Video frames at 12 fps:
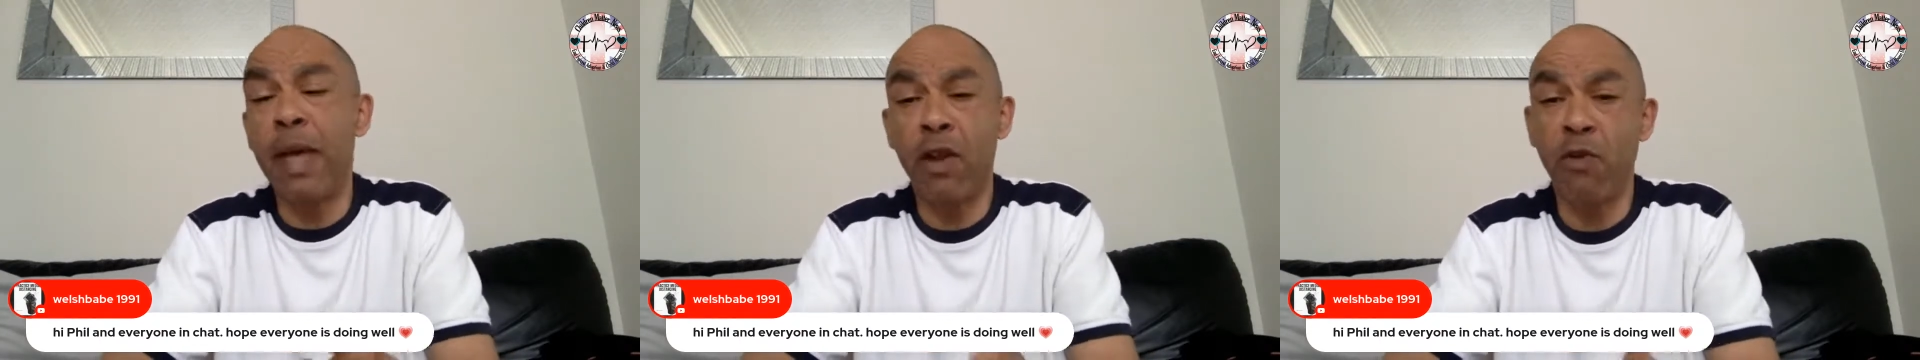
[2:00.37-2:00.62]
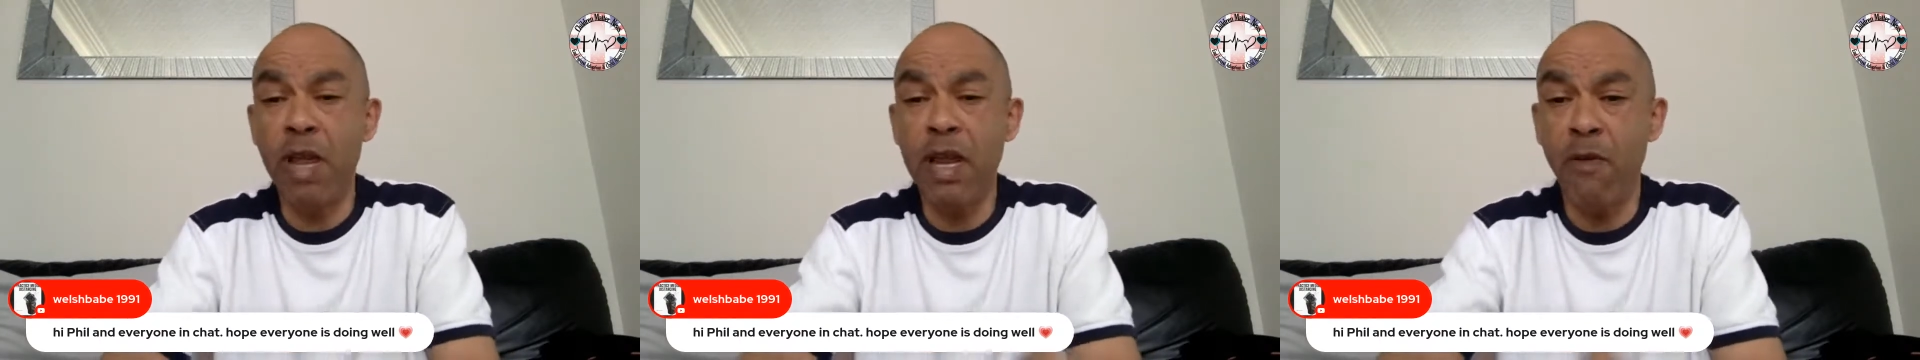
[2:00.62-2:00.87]
bit
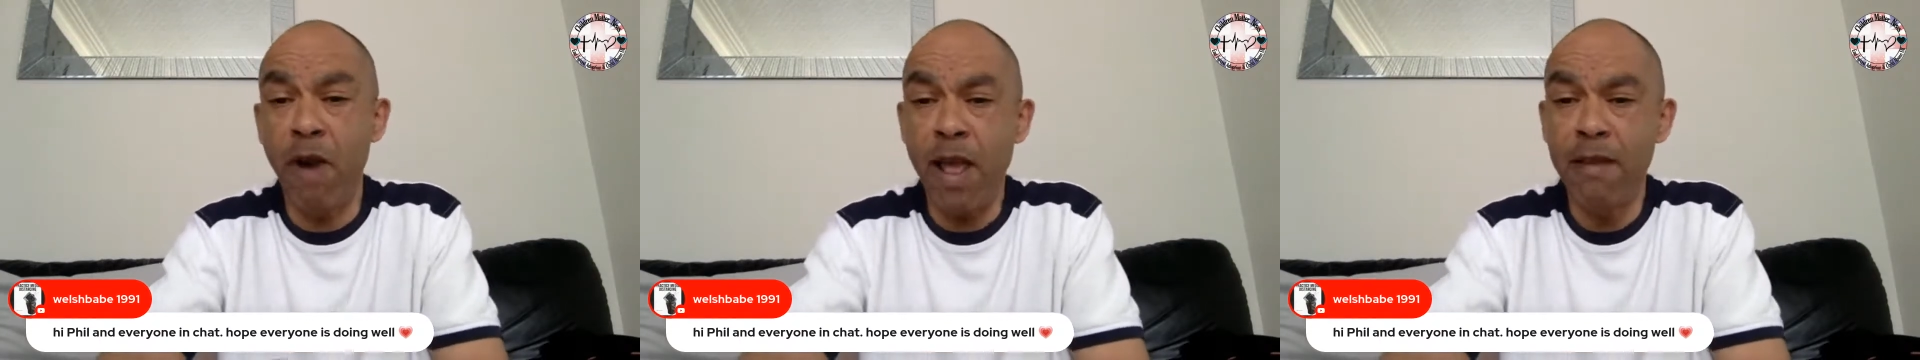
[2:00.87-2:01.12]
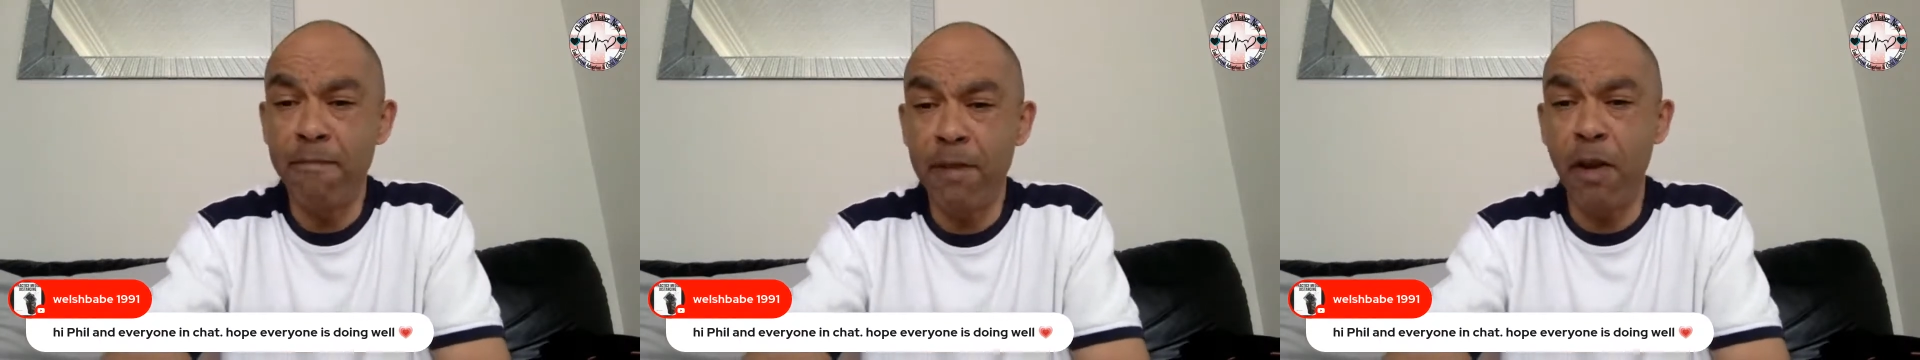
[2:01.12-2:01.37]
of
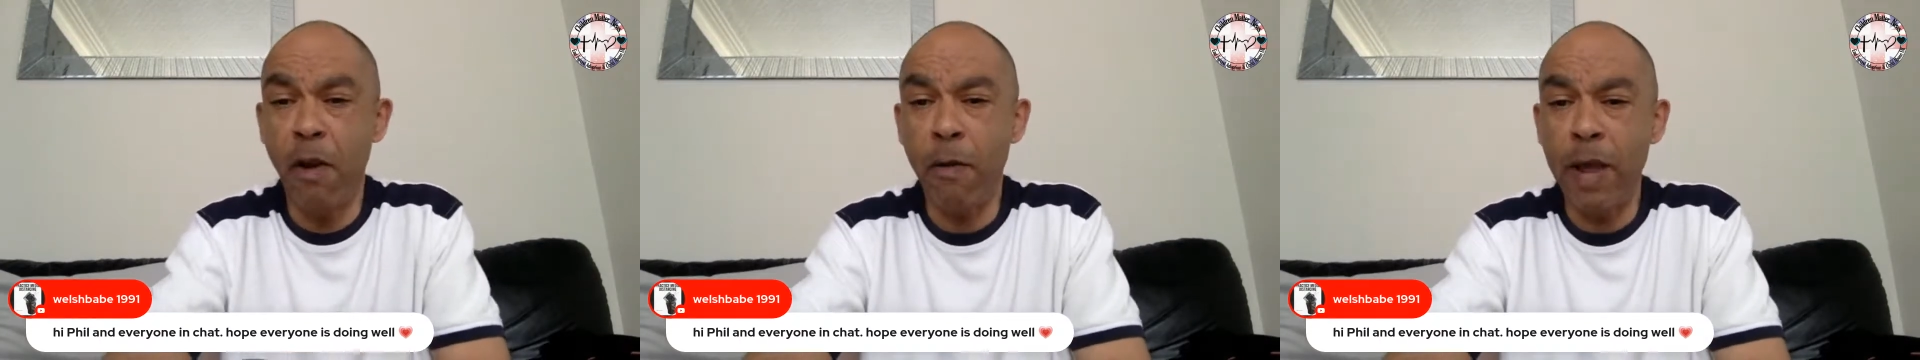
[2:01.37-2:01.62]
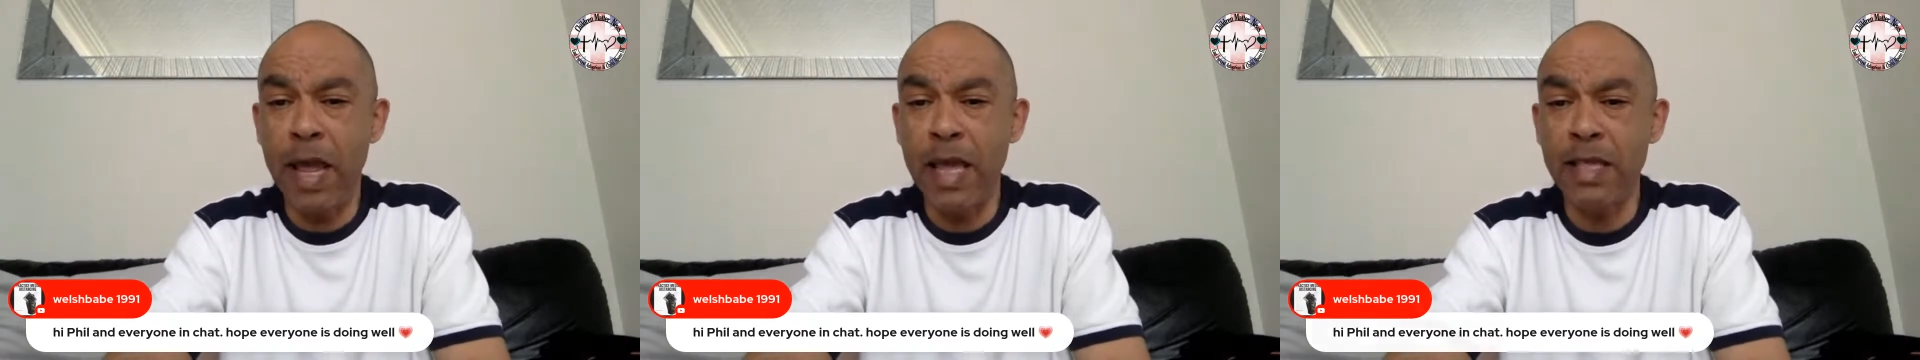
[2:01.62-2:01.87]
greenery. You know
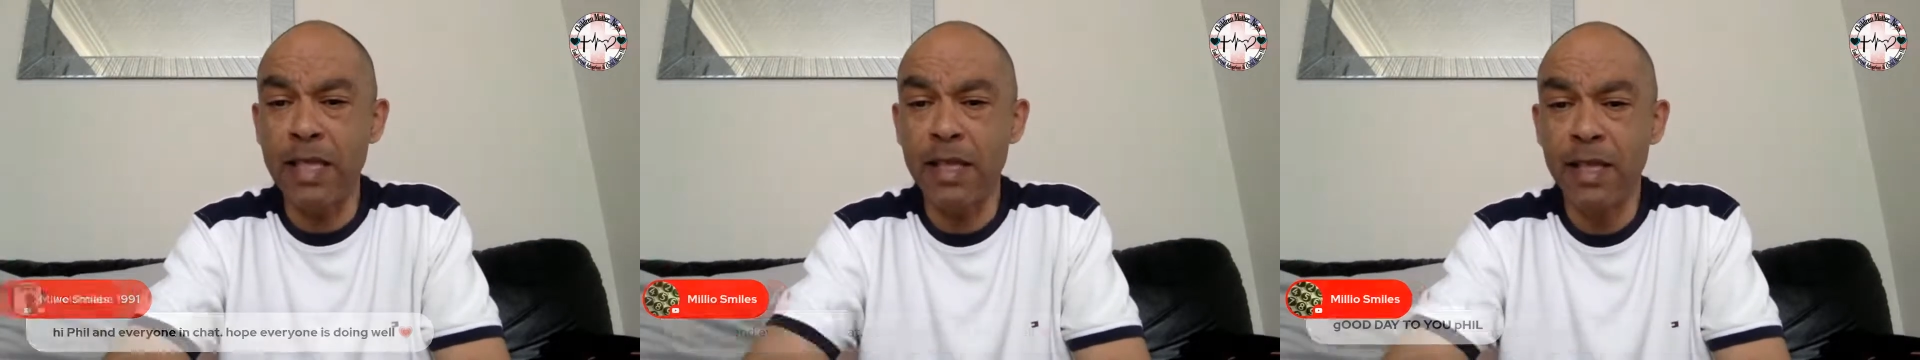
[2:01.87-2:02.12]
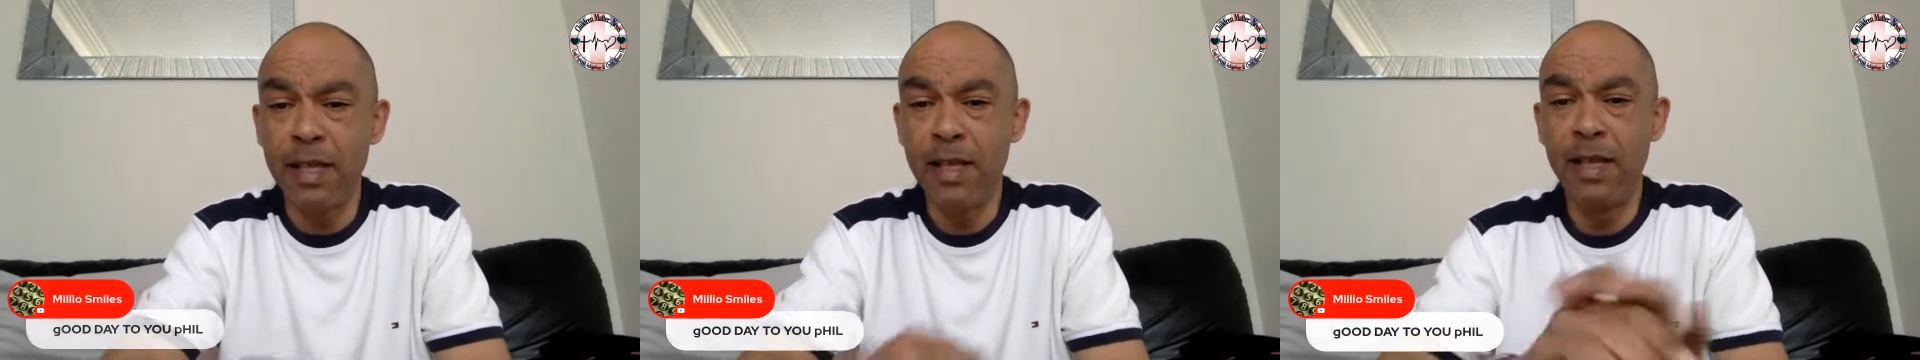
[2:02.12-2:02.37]
how it
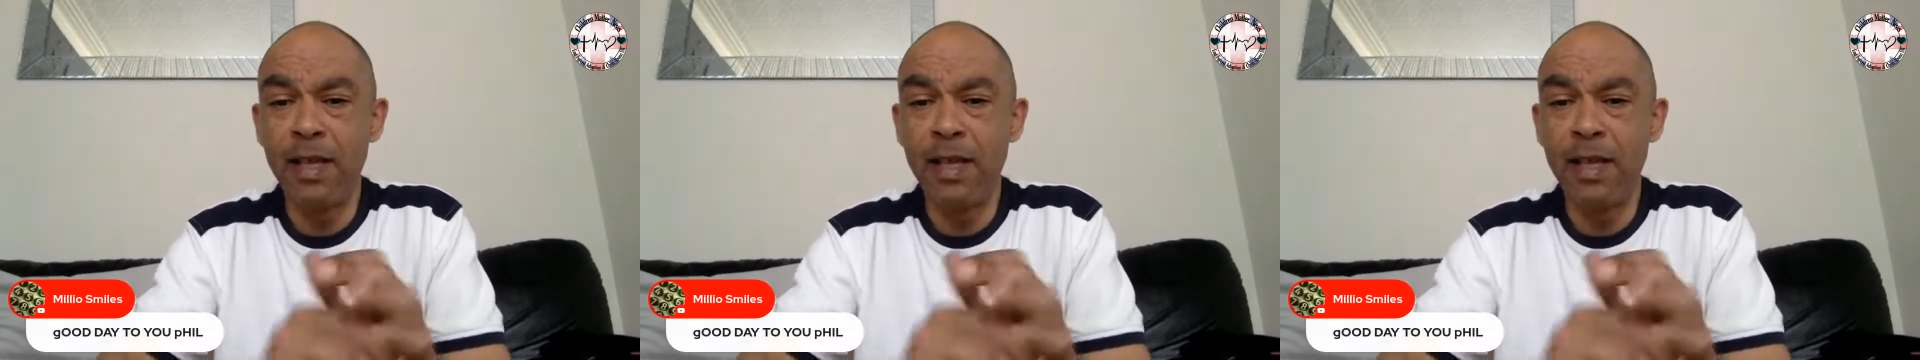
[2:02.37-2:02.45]
is.